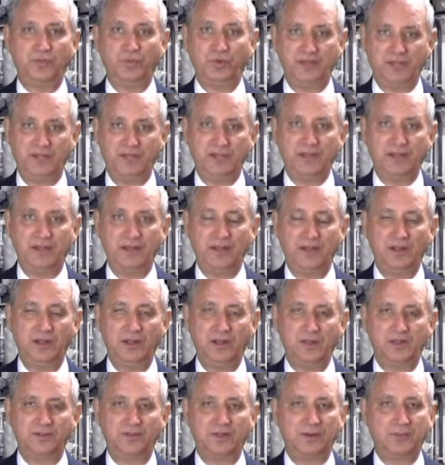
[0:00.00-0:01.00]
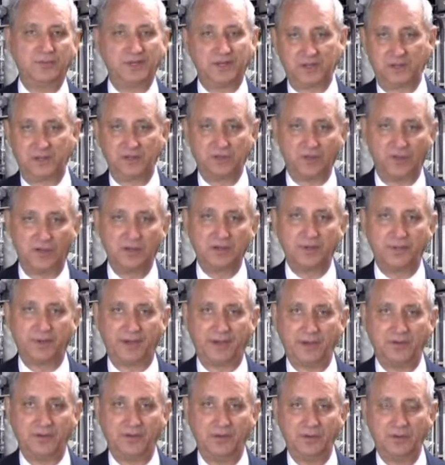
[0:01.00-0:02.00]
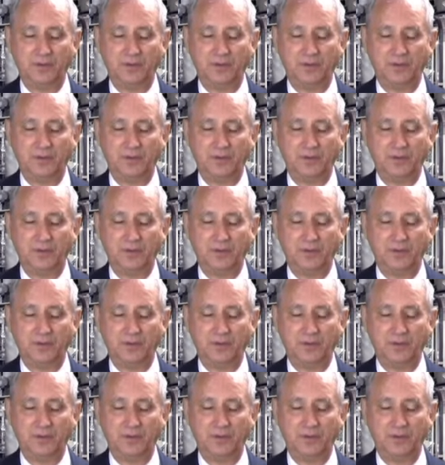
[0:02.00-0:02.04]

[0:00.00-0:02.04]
can that I'm not going to talk about.